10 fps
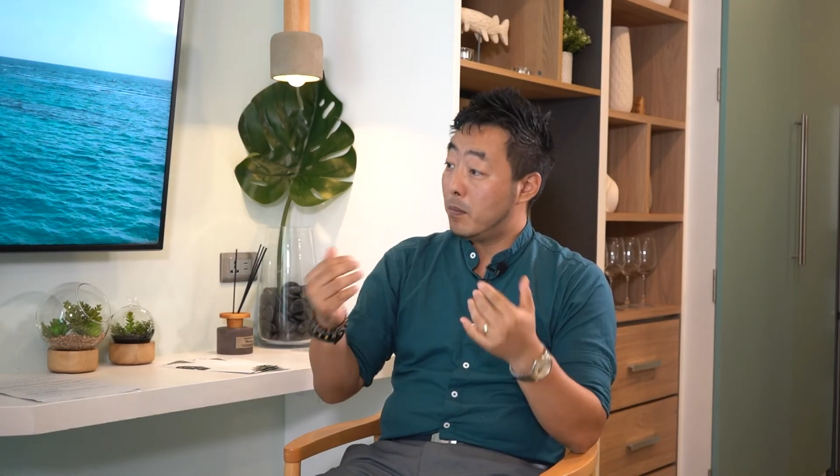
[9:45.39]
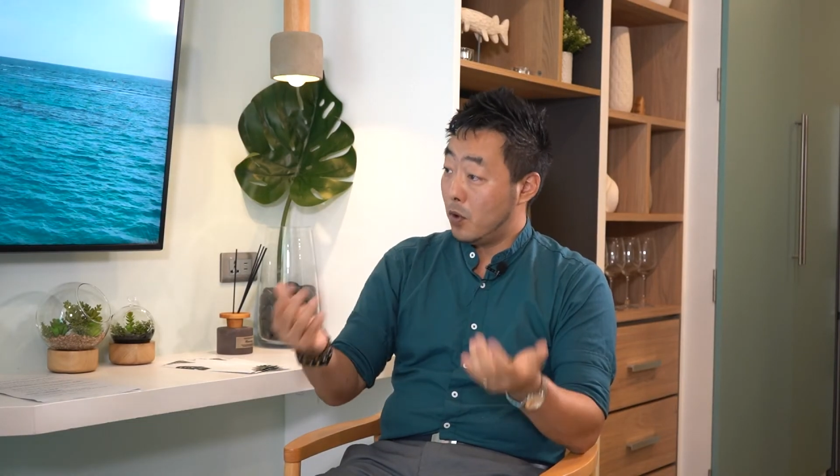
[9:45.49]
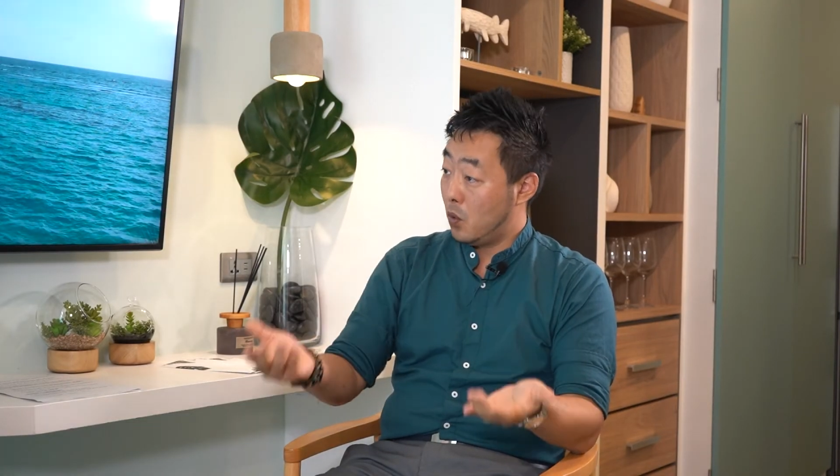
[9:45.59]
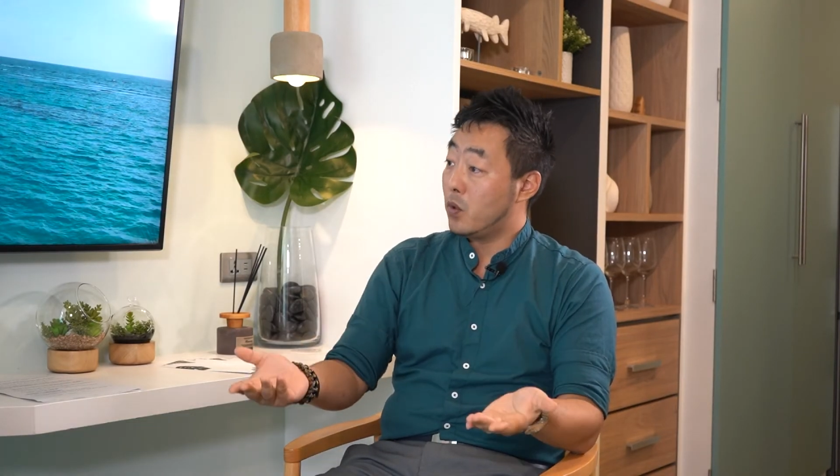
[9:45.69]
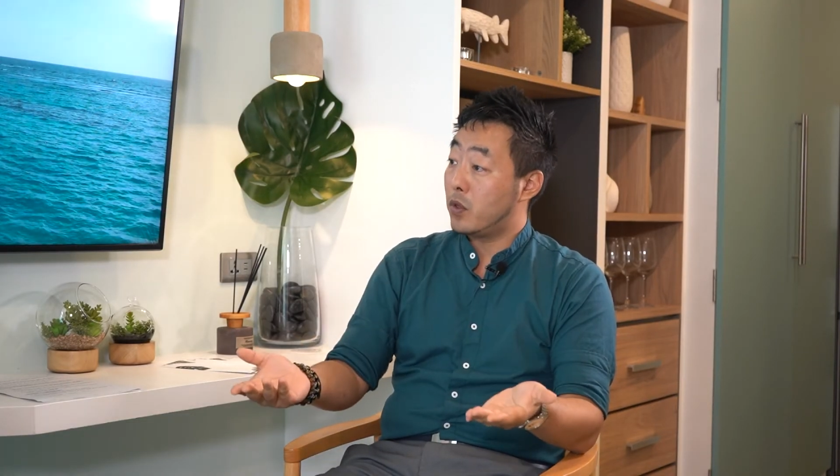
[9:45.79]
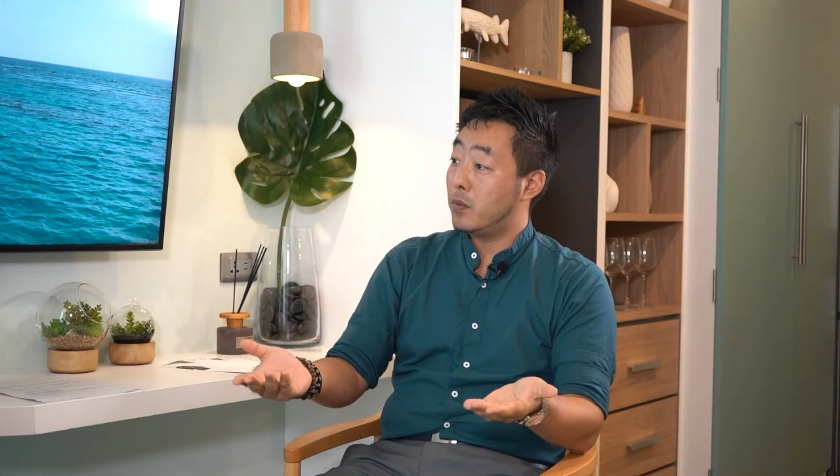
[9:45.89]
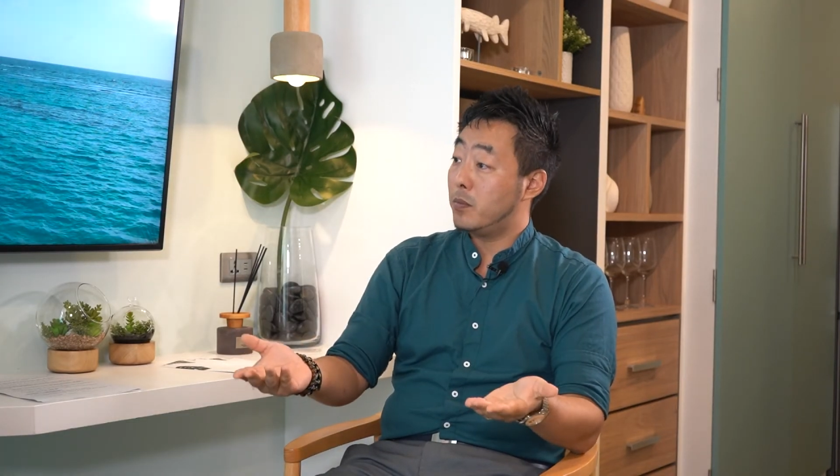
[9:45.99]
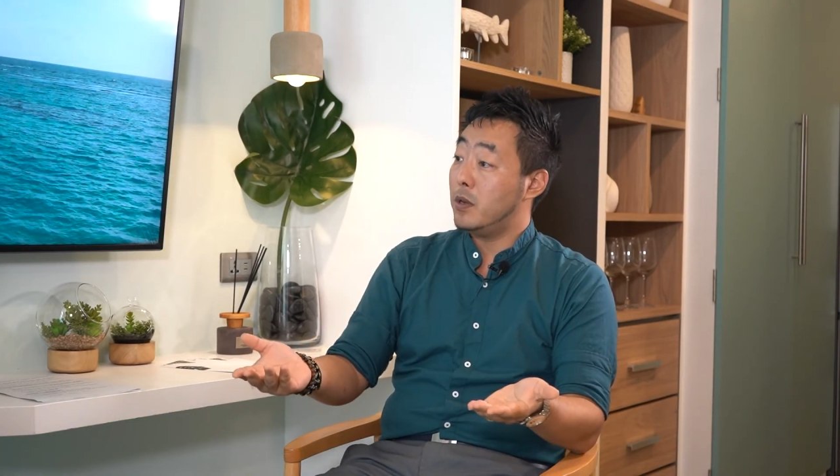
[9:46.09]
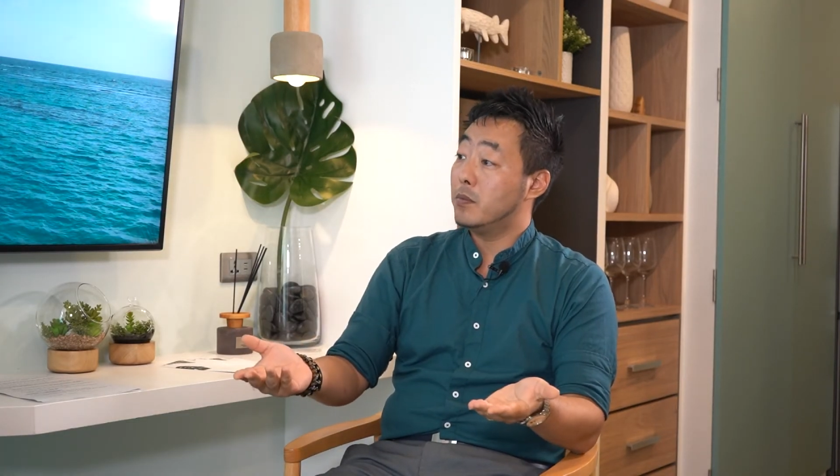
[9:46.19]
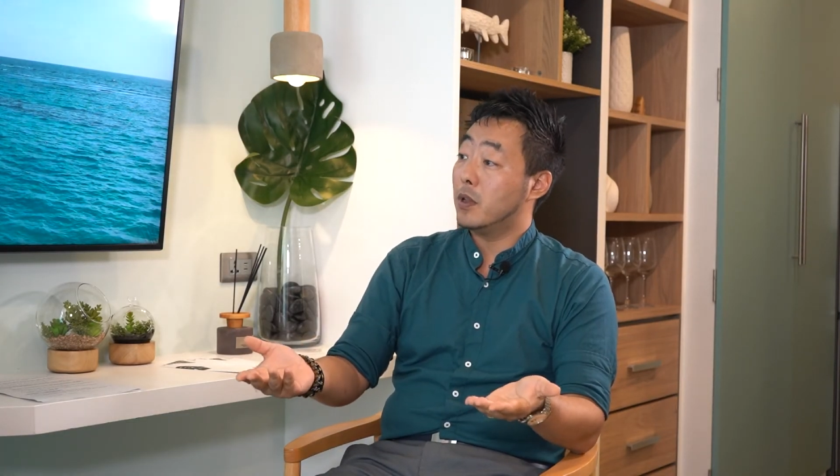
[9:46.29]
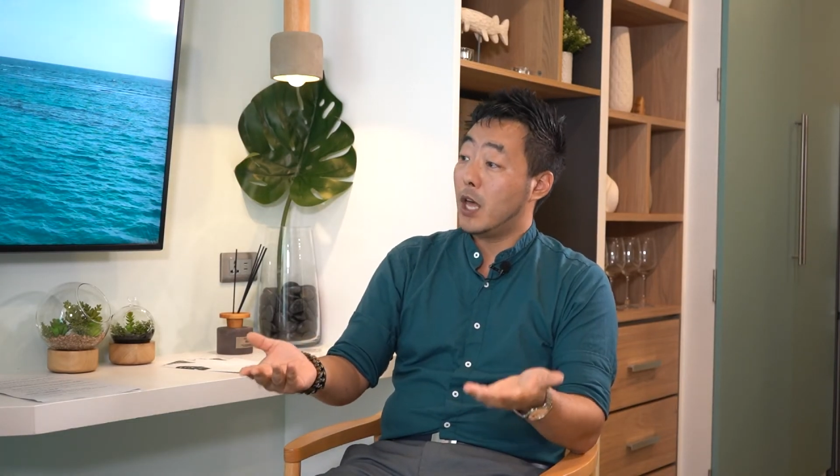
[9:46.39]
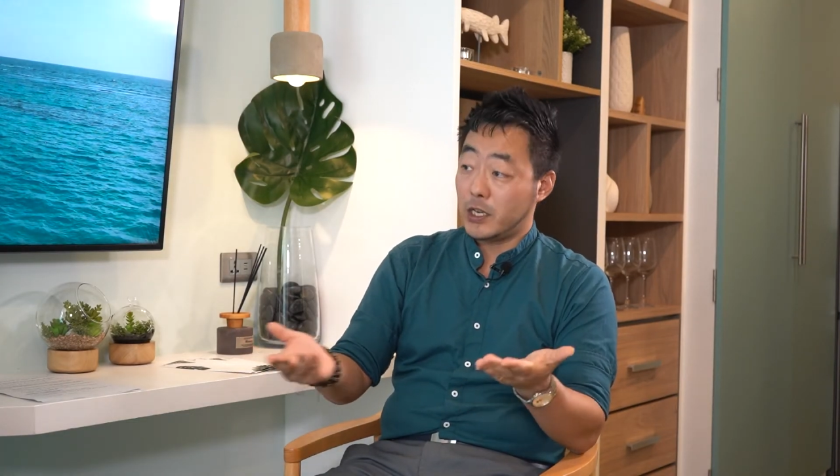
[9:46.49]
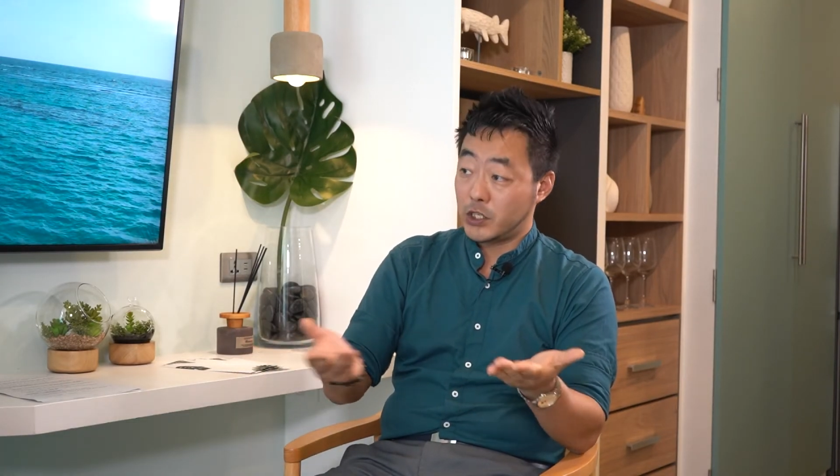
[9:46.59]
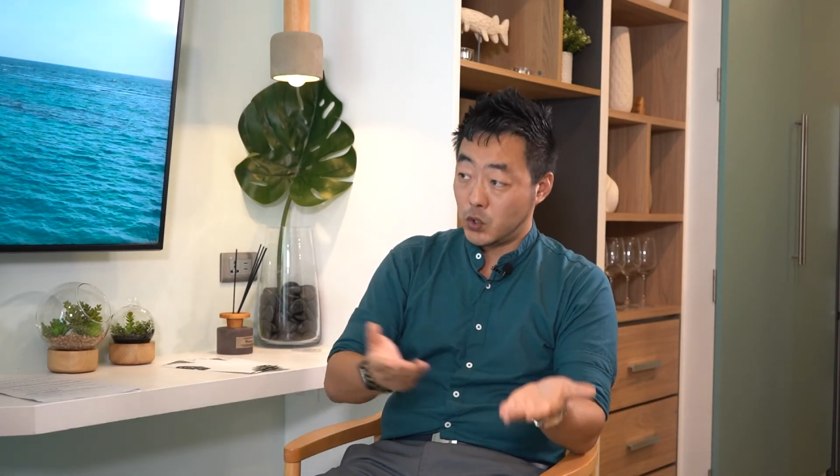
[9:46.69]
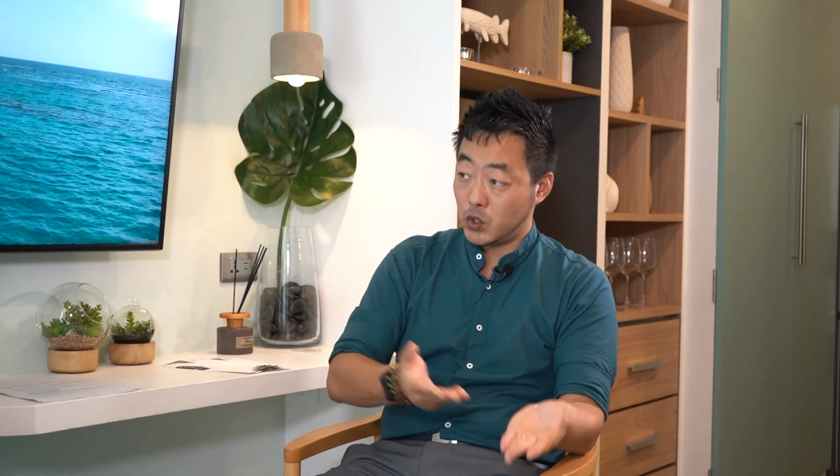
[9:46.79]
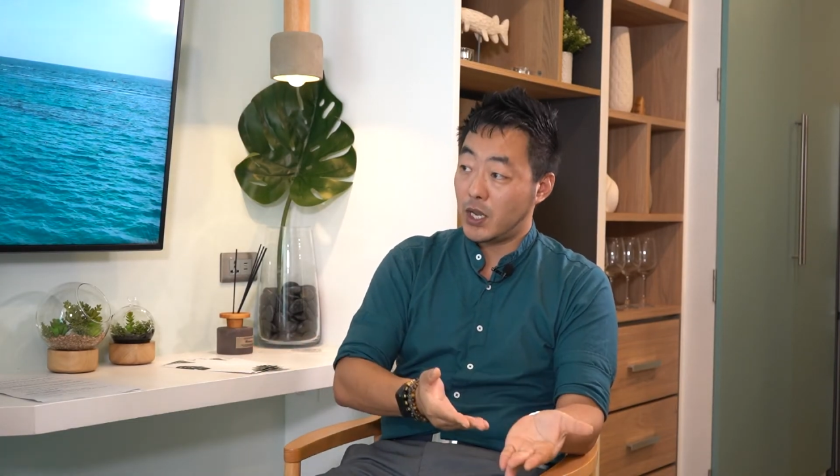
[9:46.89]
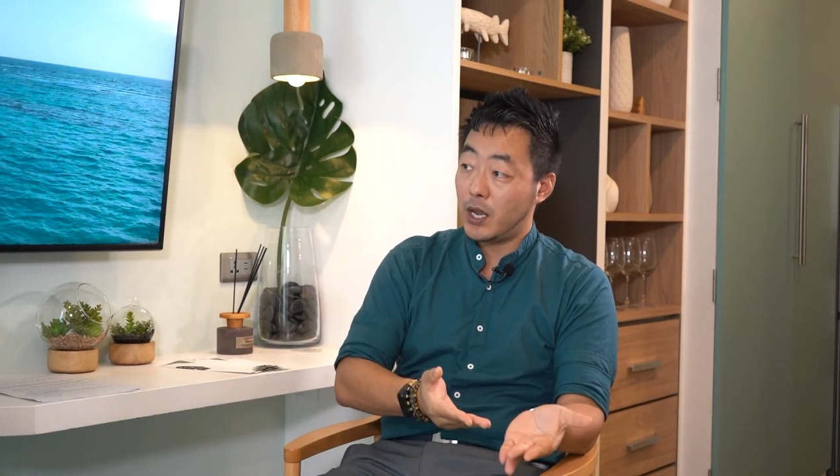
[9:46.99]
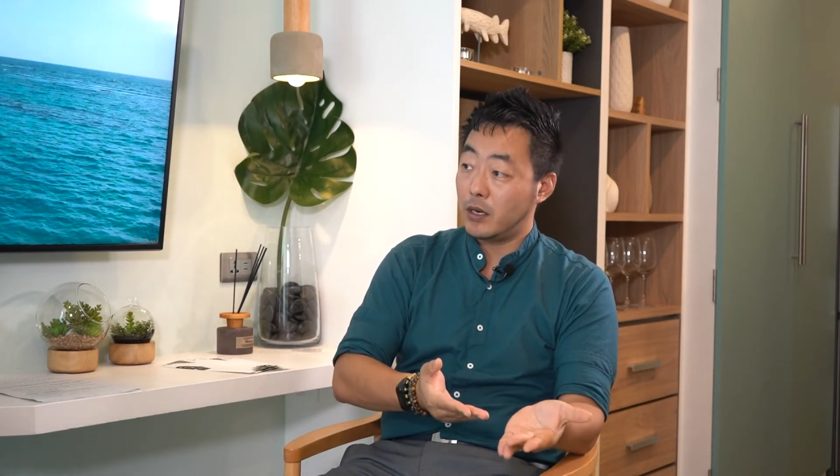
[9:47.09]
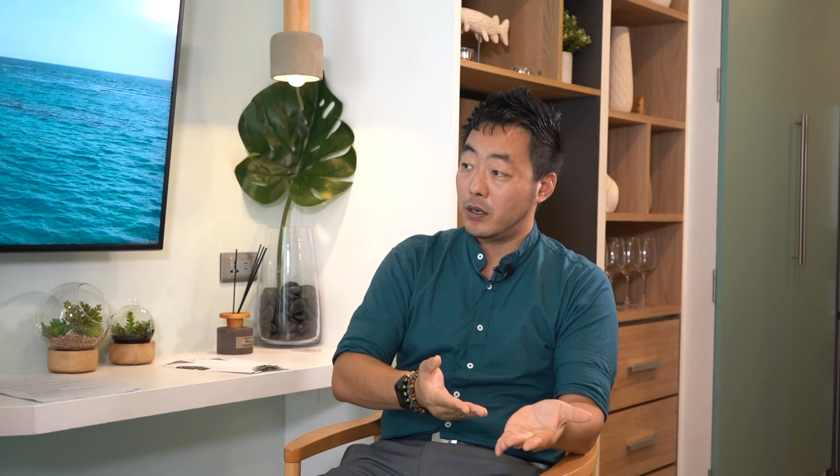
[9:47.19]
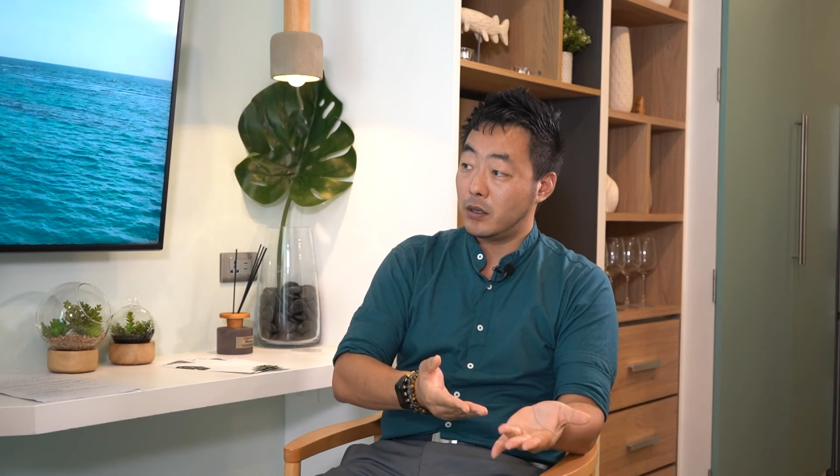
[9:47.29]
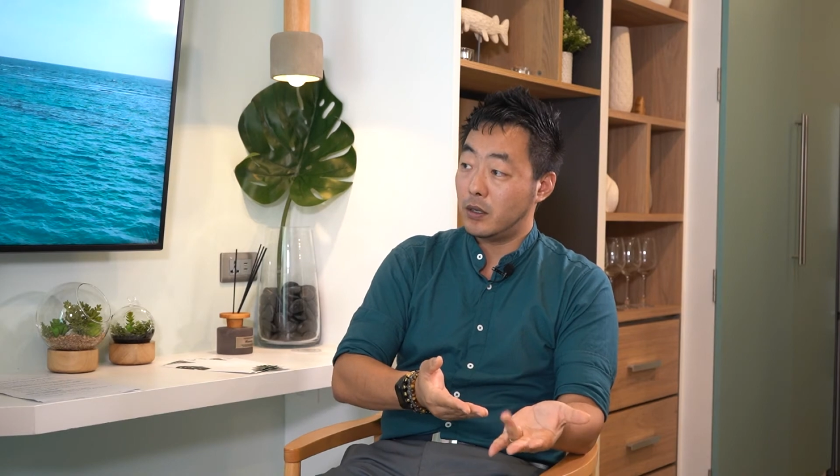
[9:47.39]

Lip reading: both people has to sign.